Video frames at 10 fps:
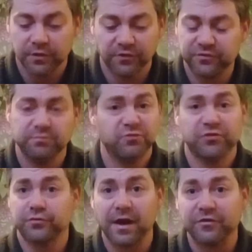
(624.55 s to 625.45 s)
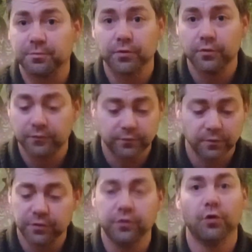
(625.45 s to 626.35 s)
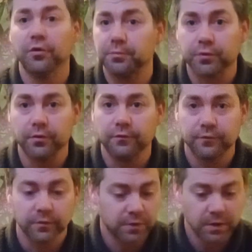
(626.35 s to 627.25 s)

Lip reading: that's scratch-proof, thorn-proof,